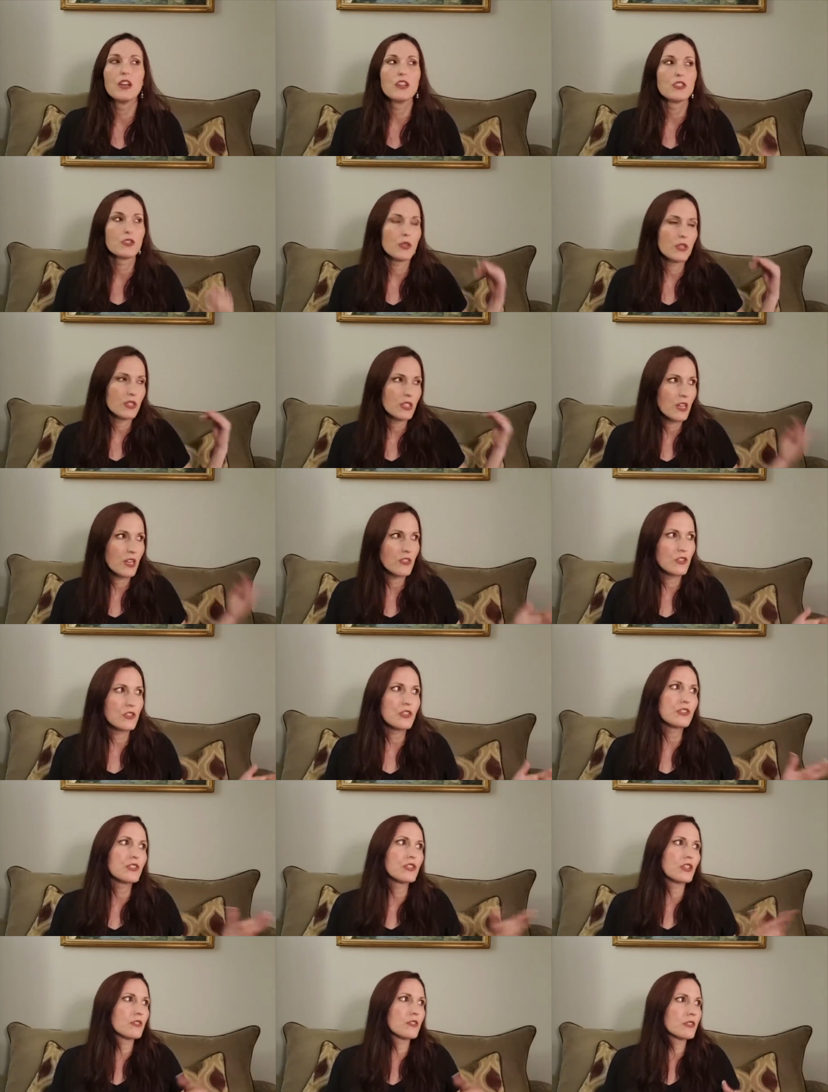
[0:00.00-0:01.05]
So he tells the
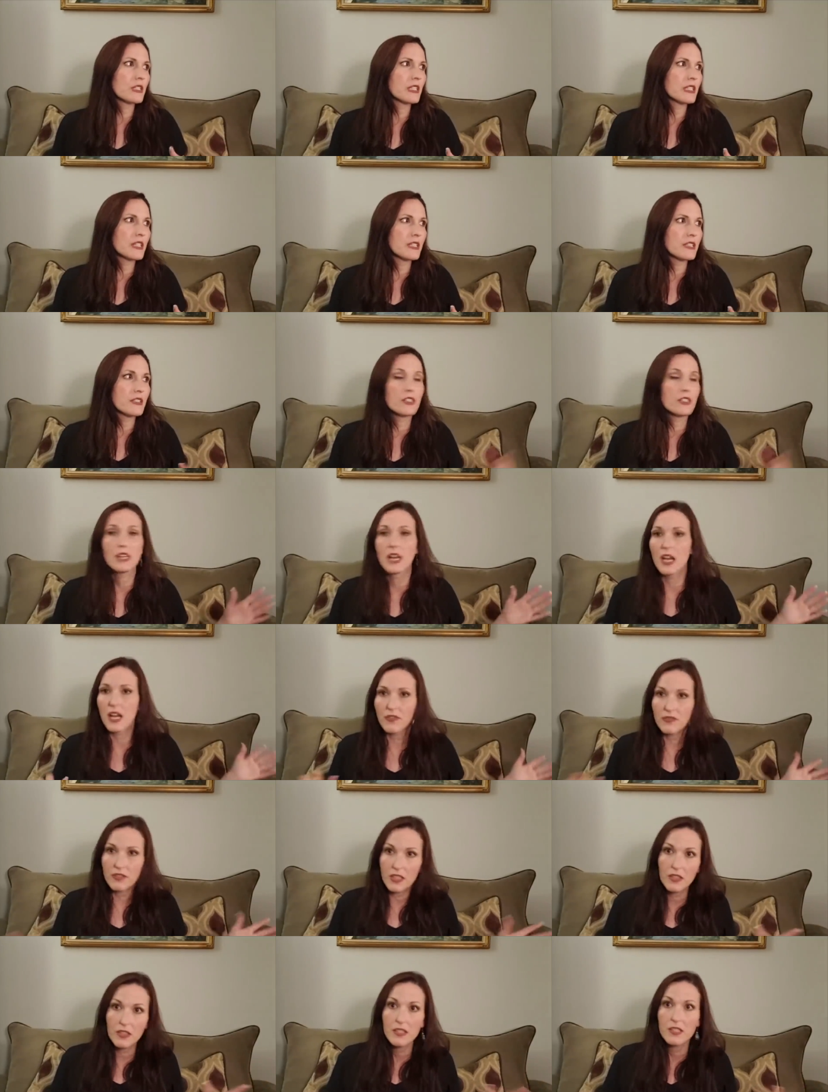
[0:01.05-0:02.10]
servant, get a
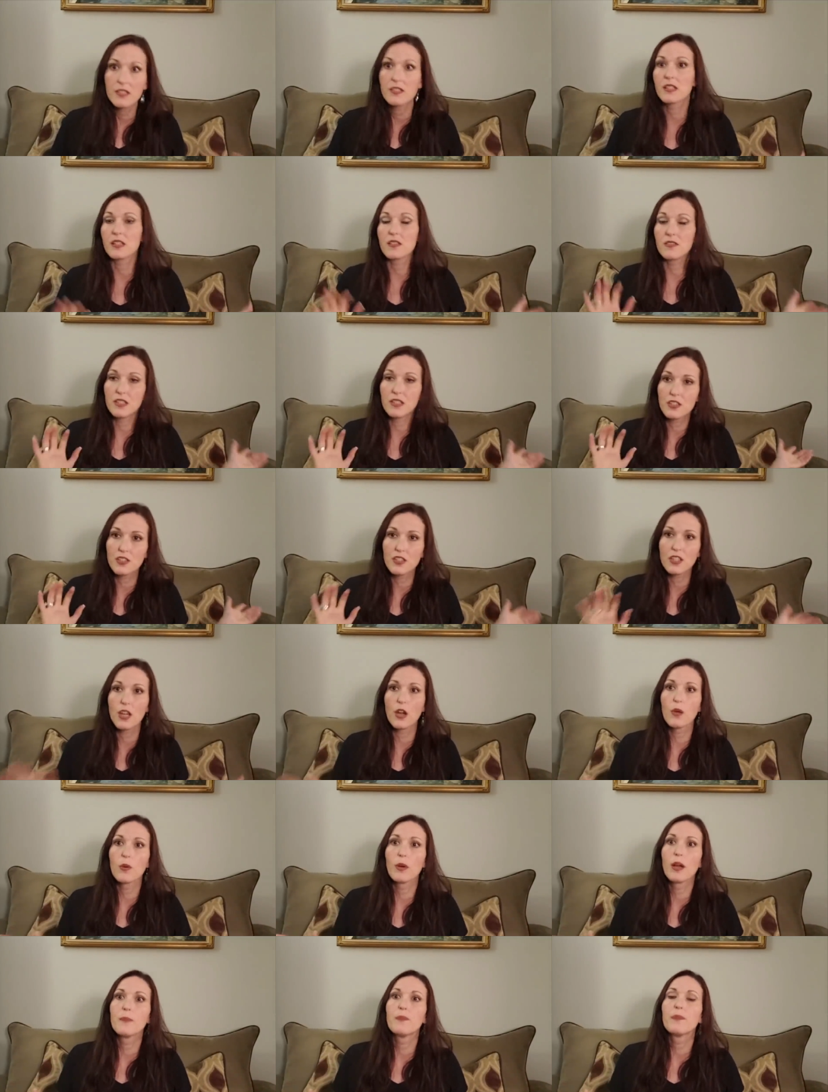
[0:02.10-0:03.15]
staff, get let's get things
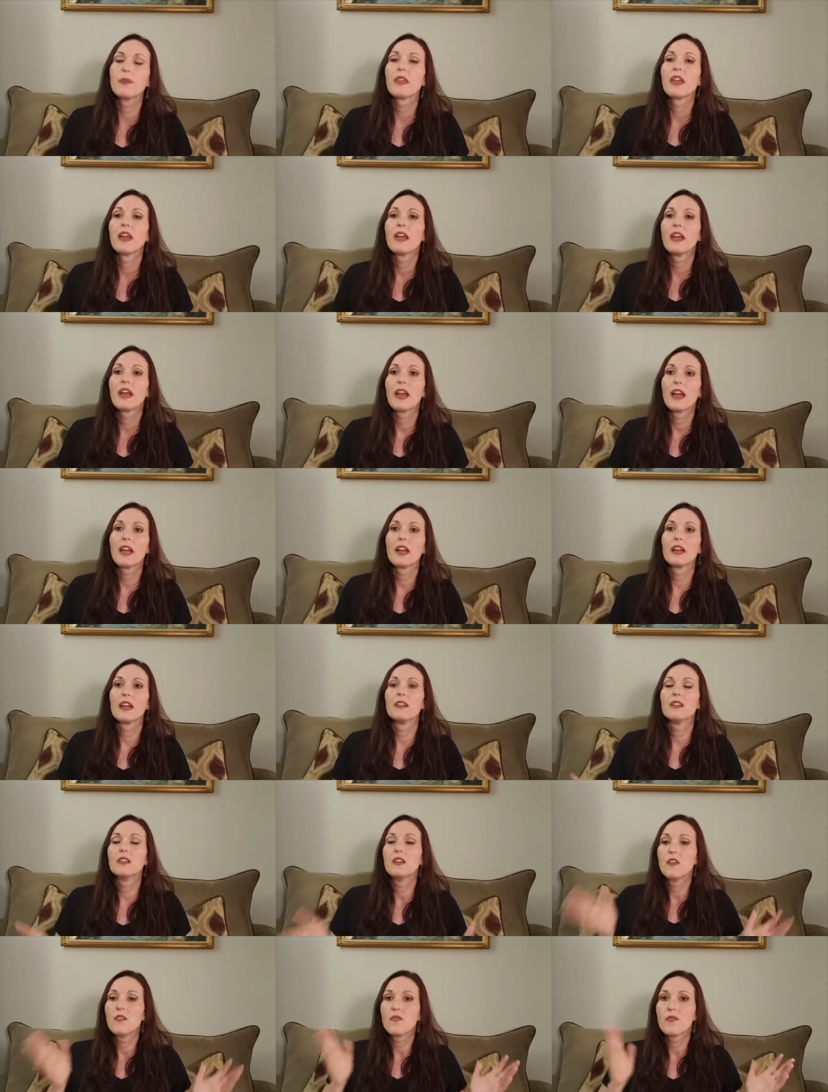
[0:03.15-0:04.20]
going. And
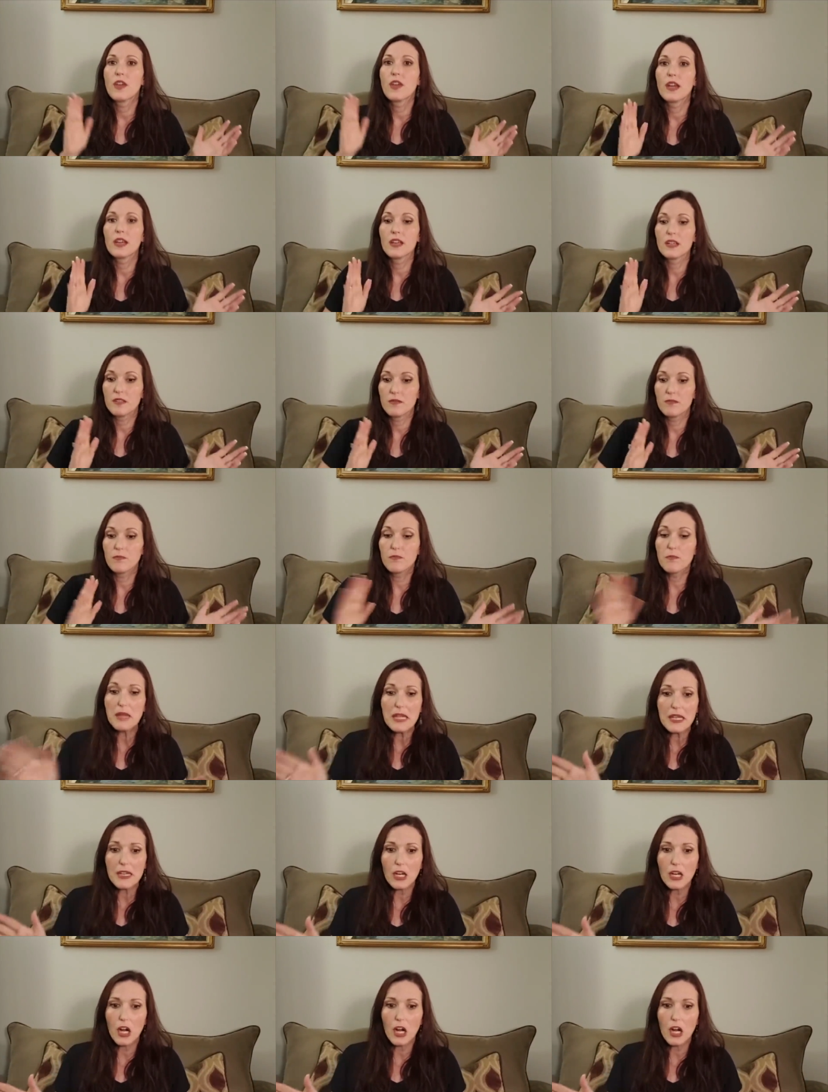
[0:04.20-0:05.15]
they meet